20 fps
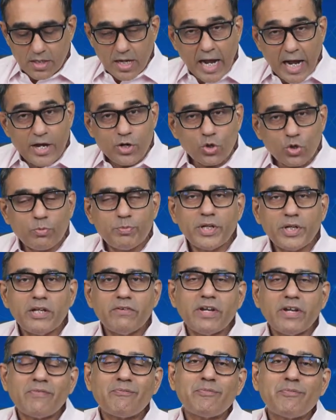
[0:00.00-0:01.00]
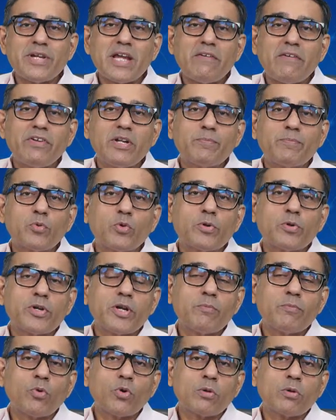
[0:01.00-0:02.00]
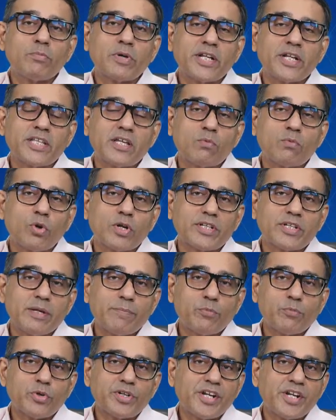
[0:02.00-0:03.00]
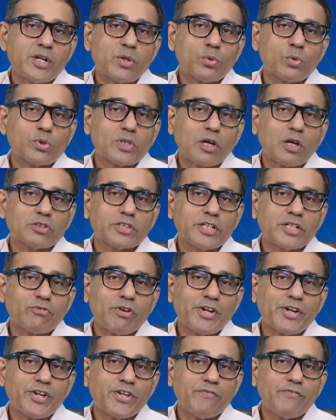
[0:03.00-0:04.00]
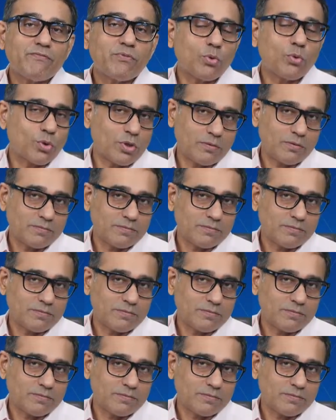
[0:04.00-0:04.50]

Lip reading: I do believe FPI will put in more money than what they put in 2024.